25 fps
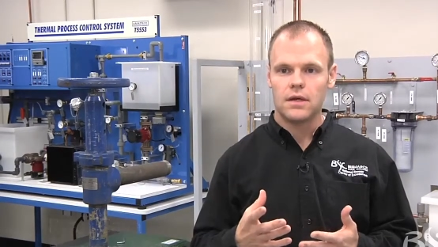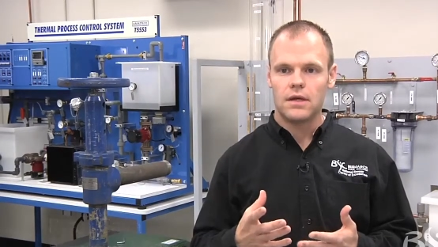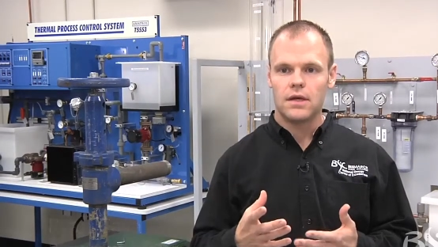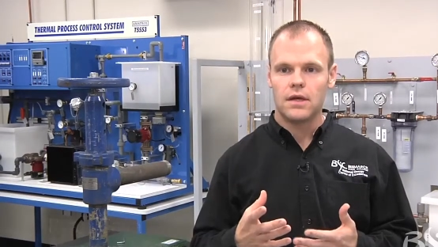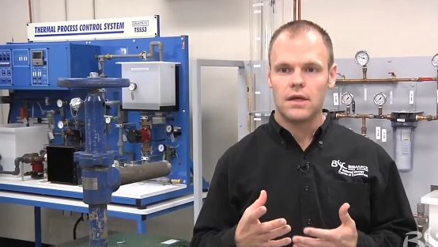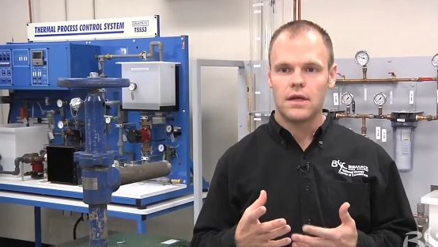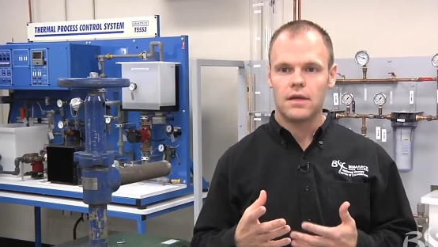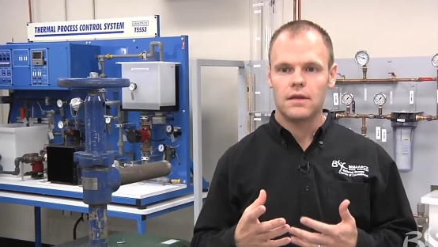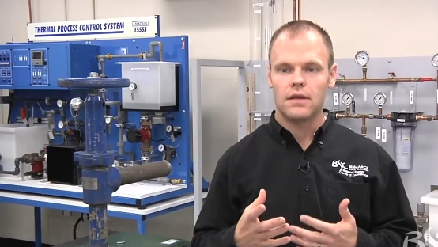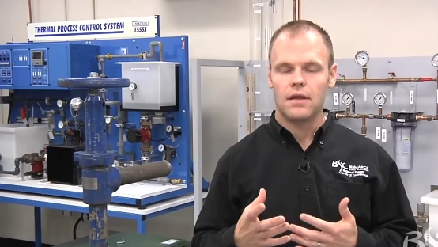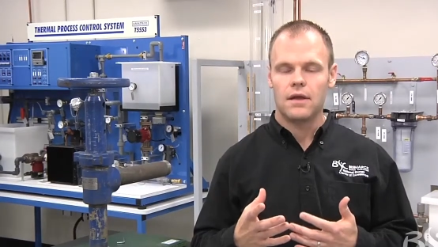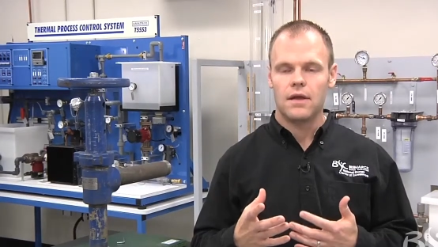
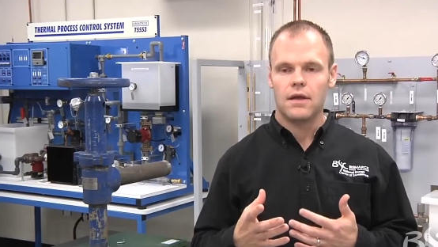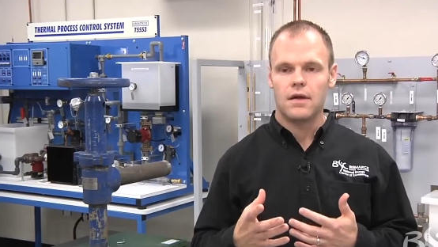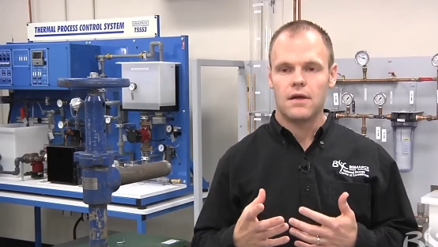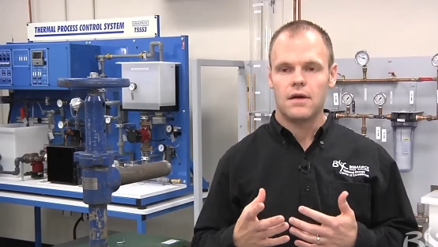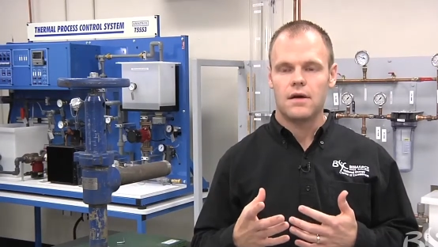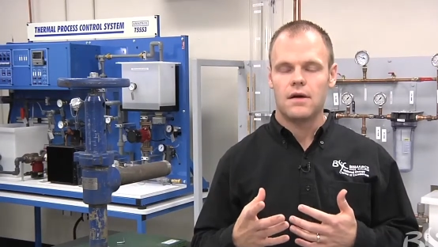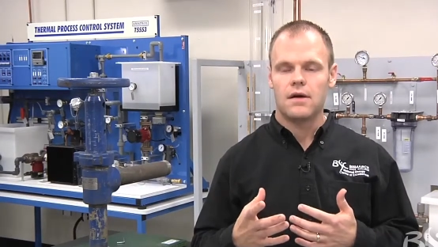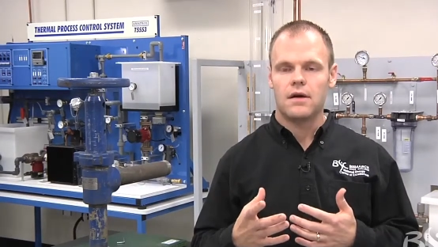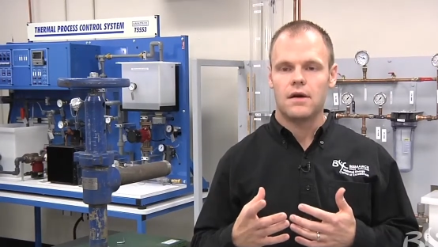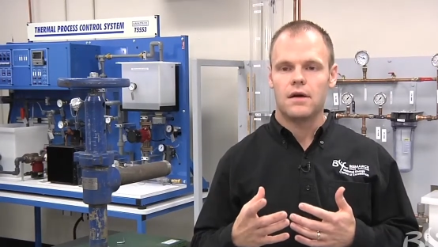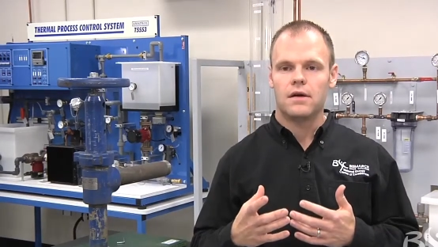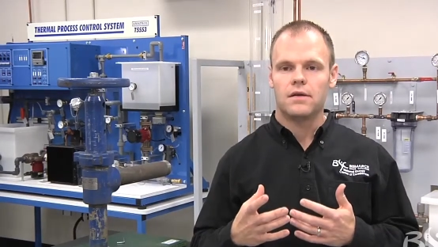and they
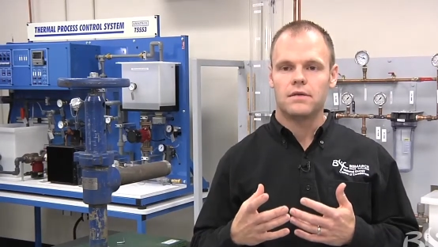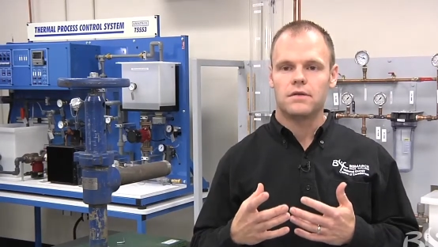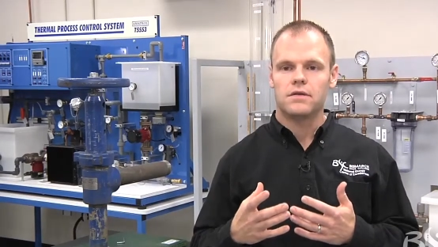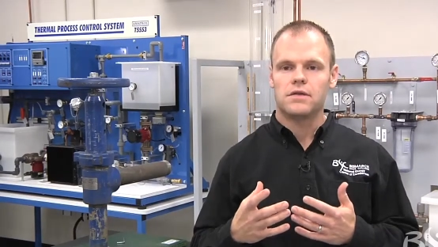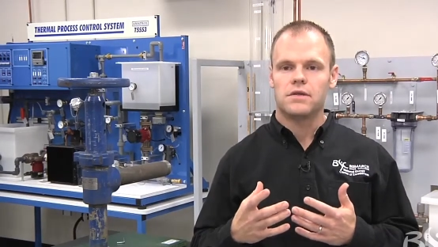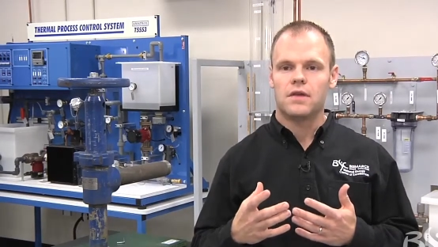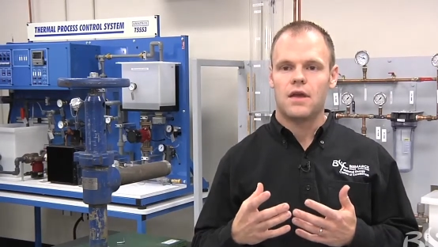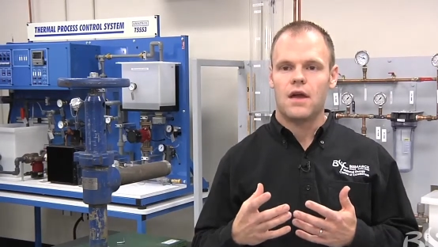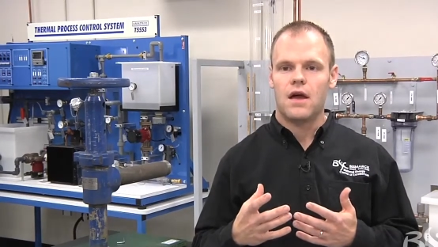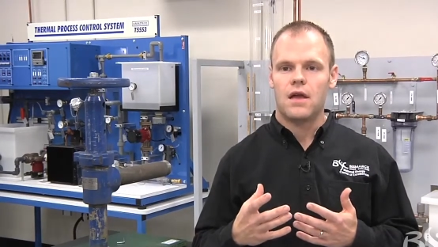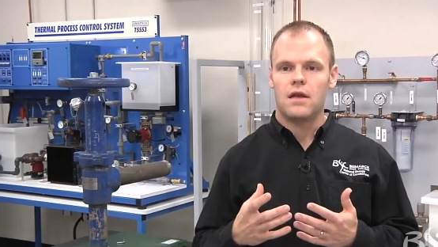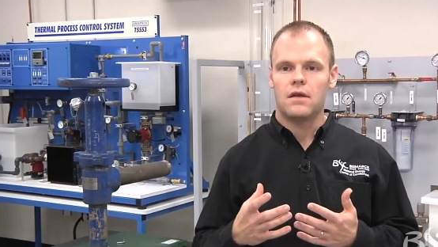
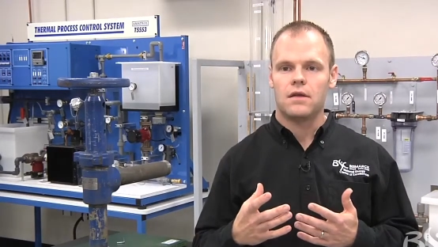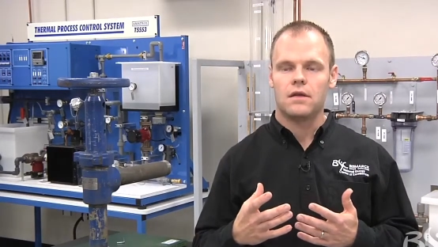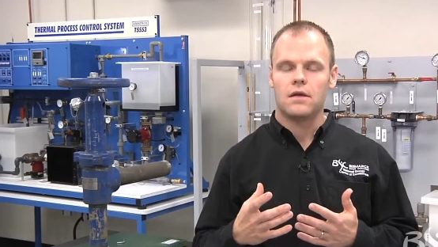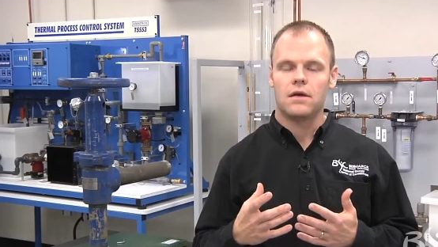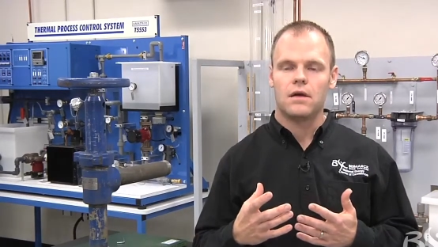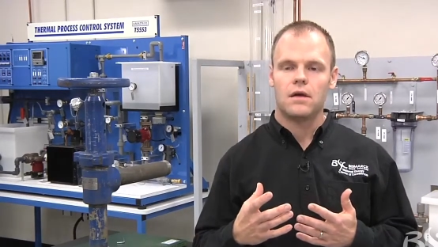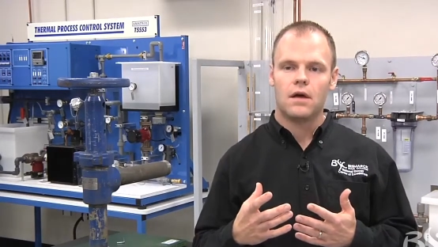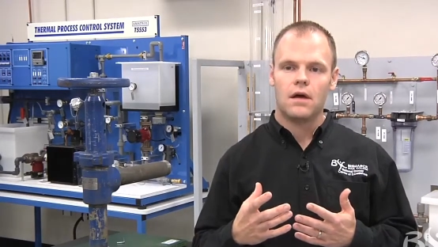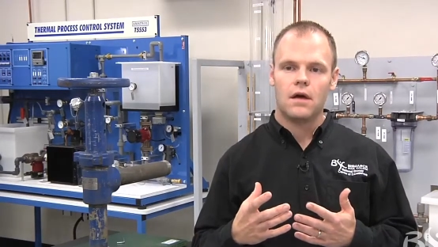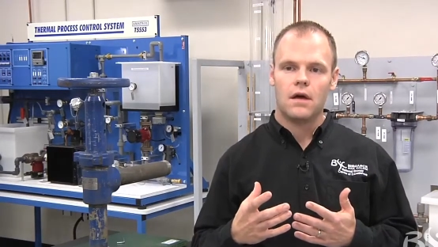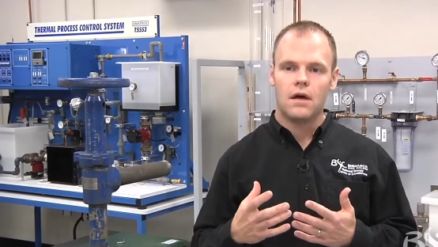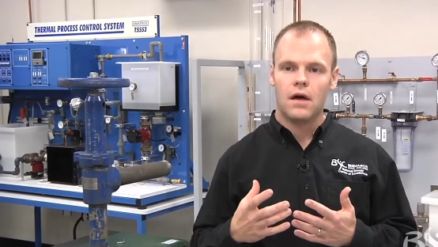understand
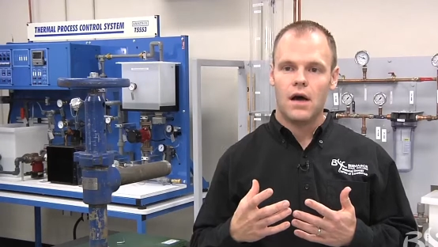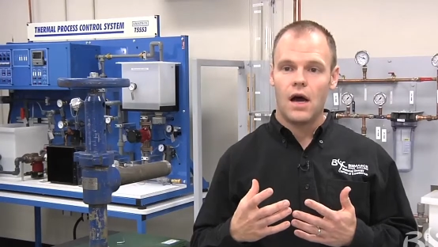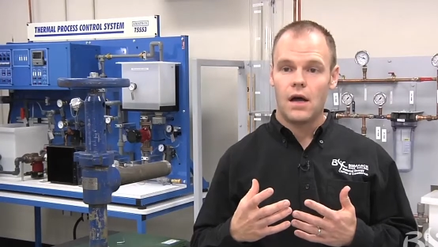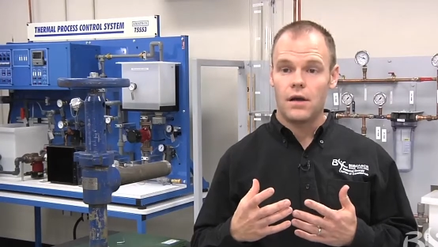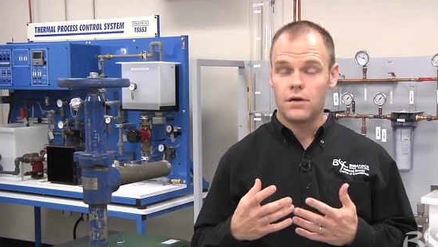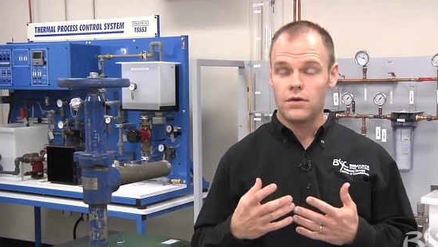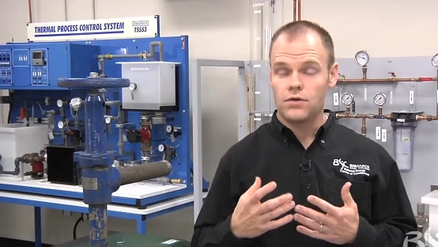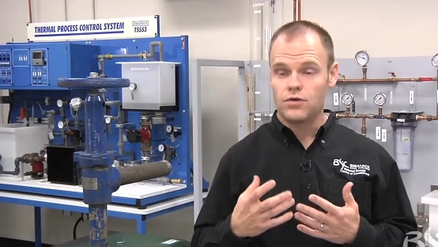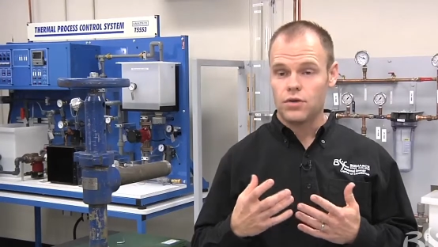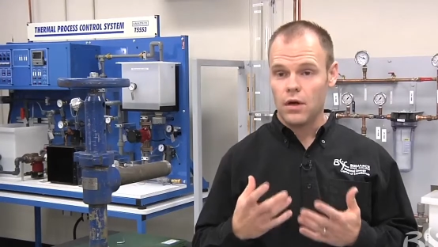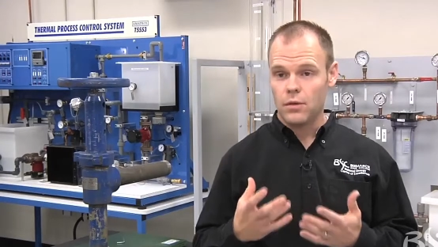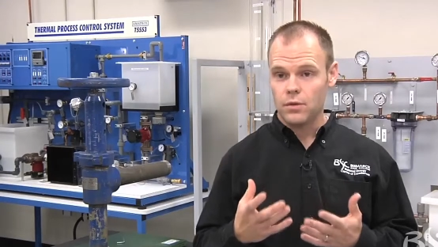how to
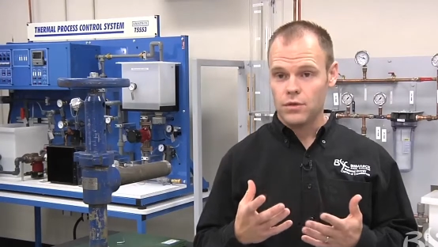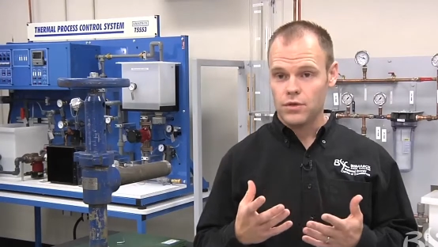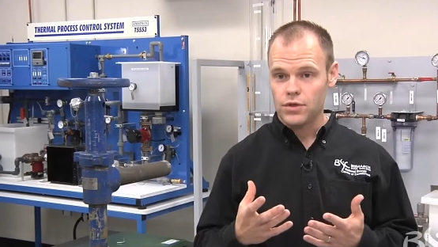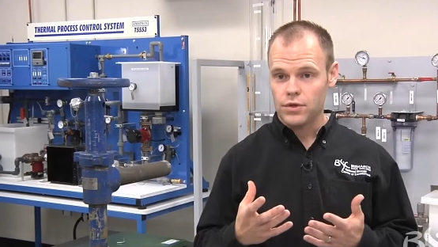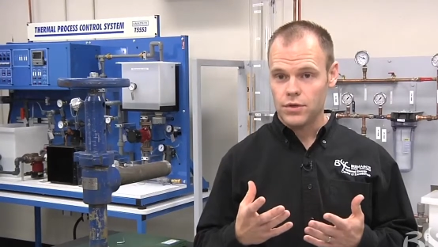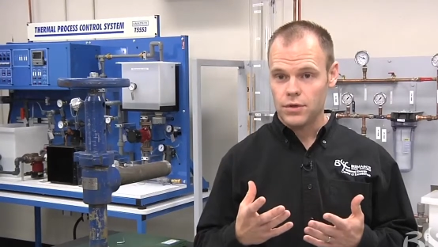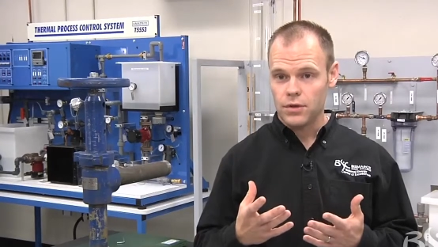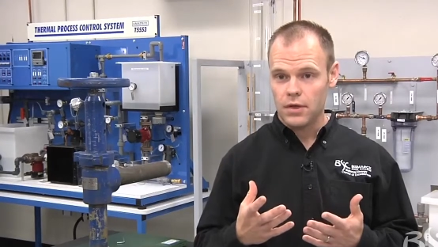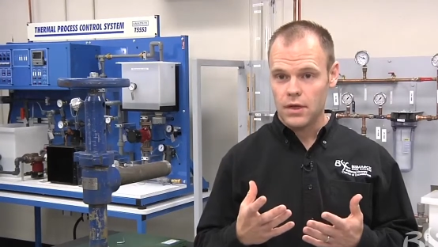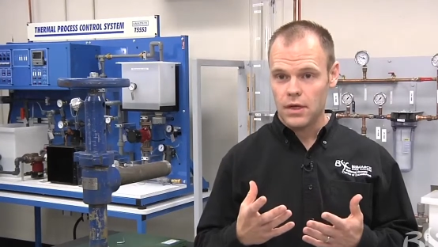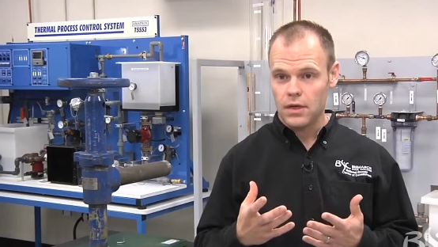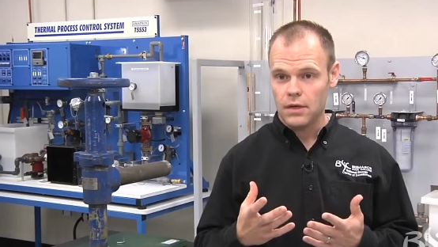
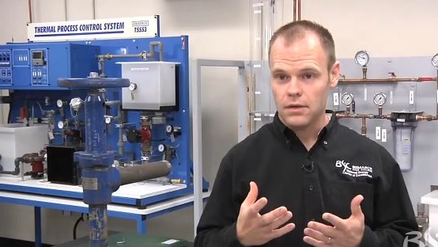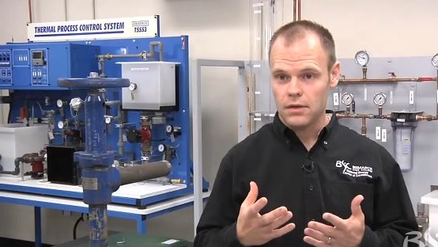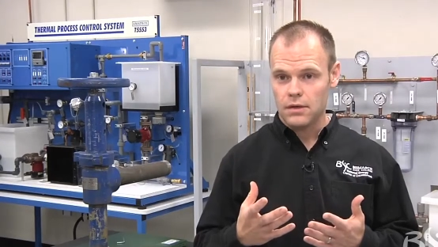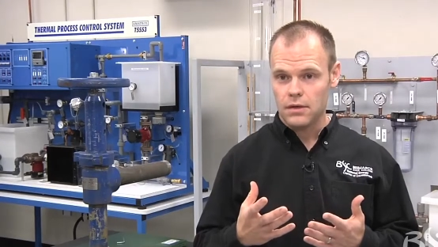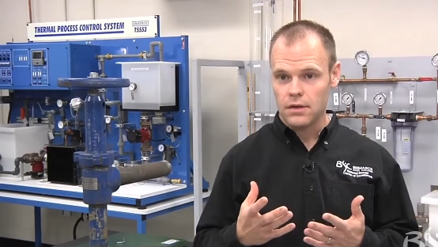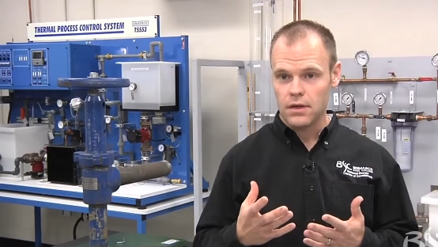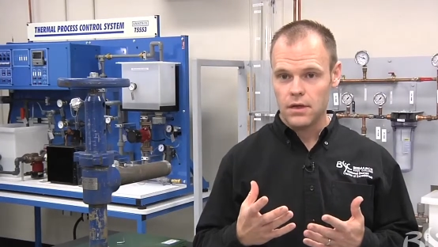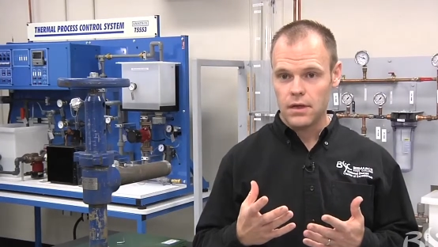troubleshoot it